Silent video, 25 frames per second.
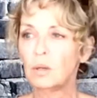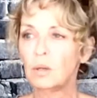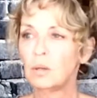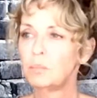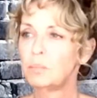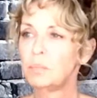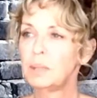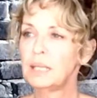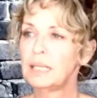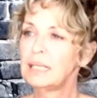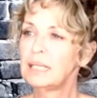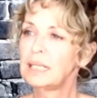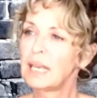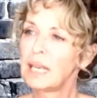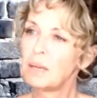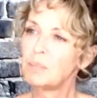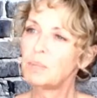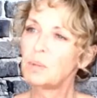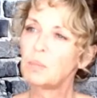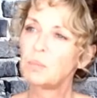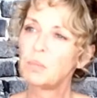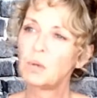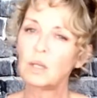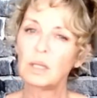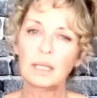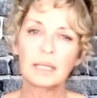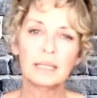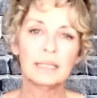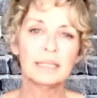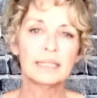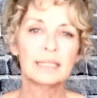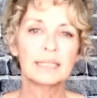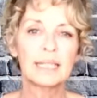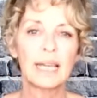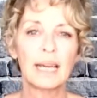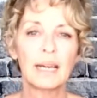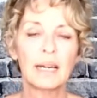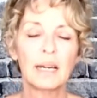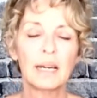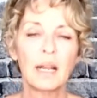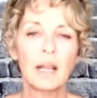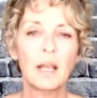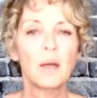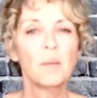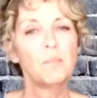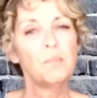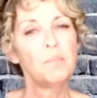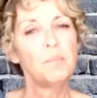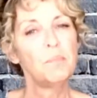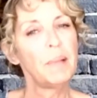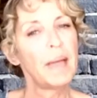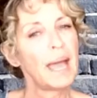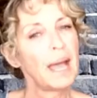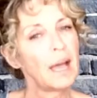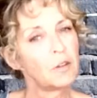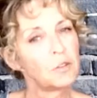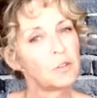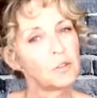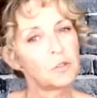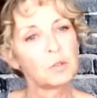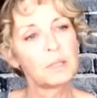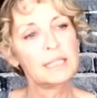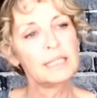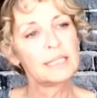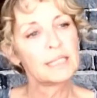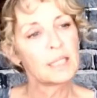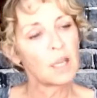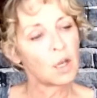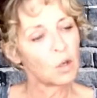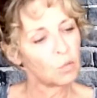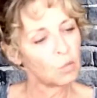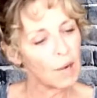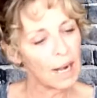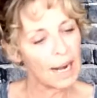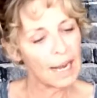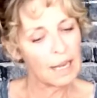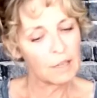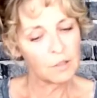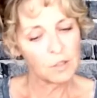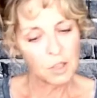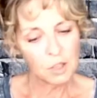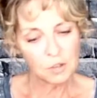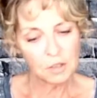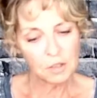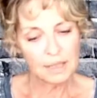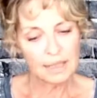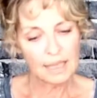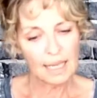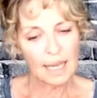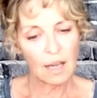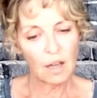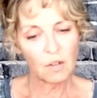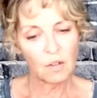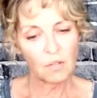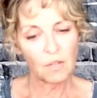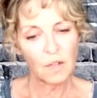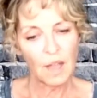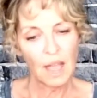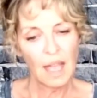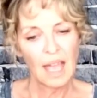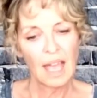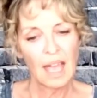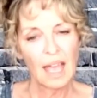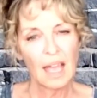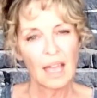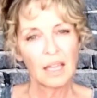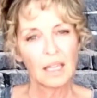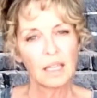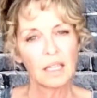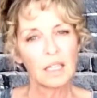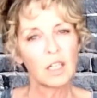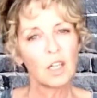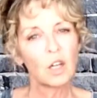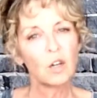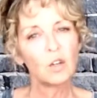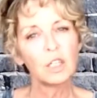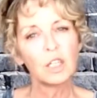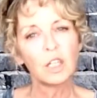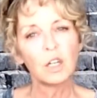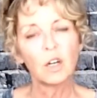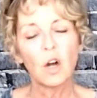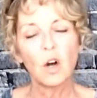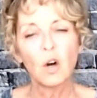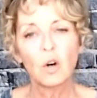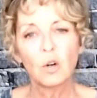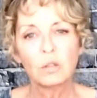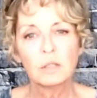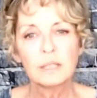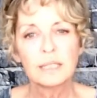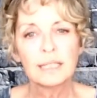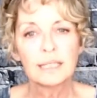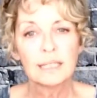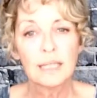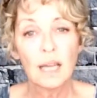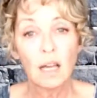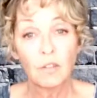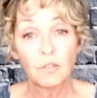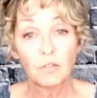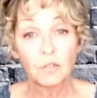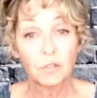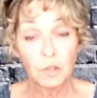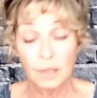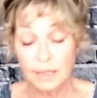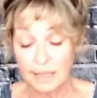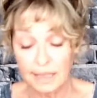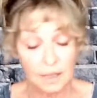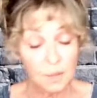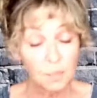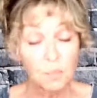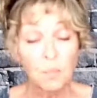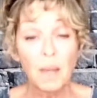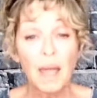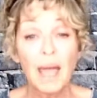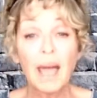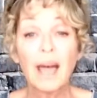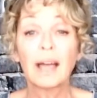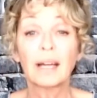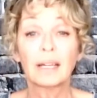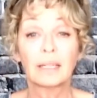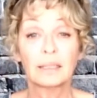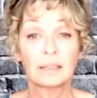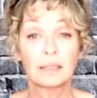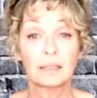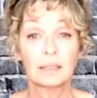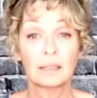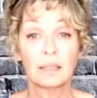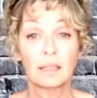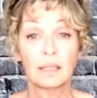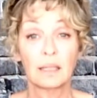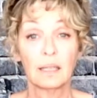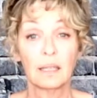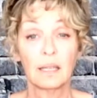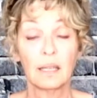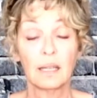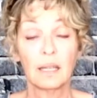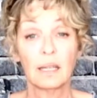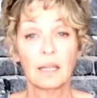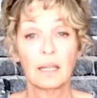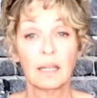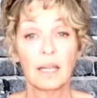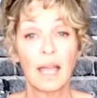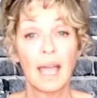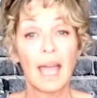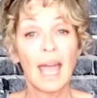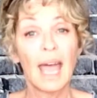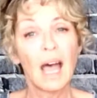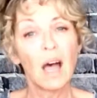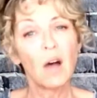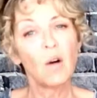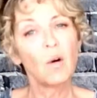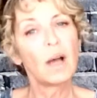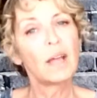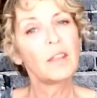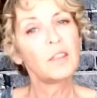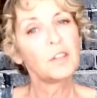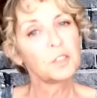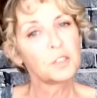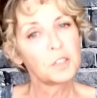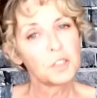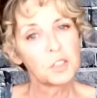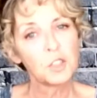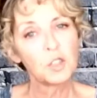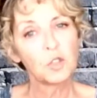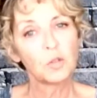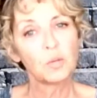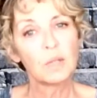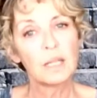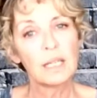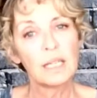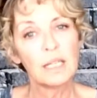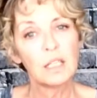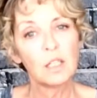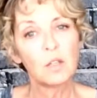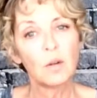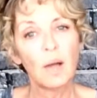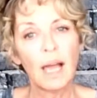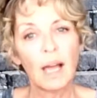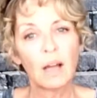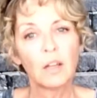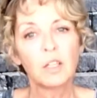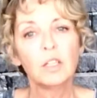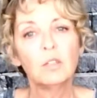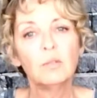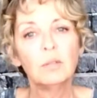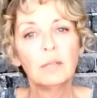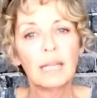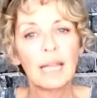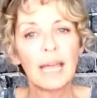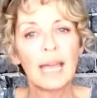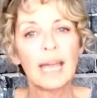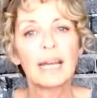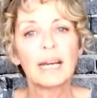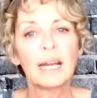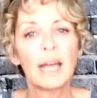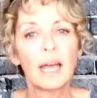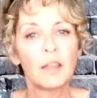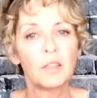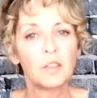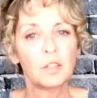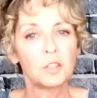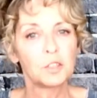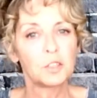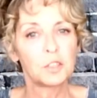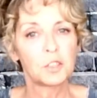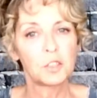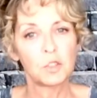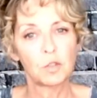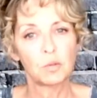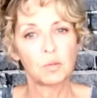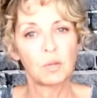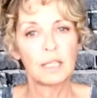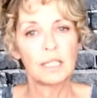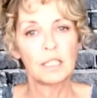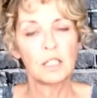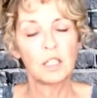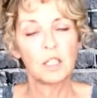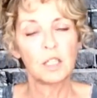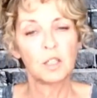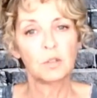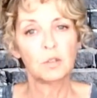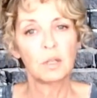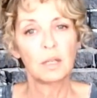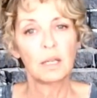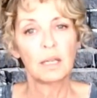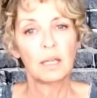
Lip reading: be capable and set boundaries around yourself, you know, your own self-respect, how others treat you, how you let others treat you,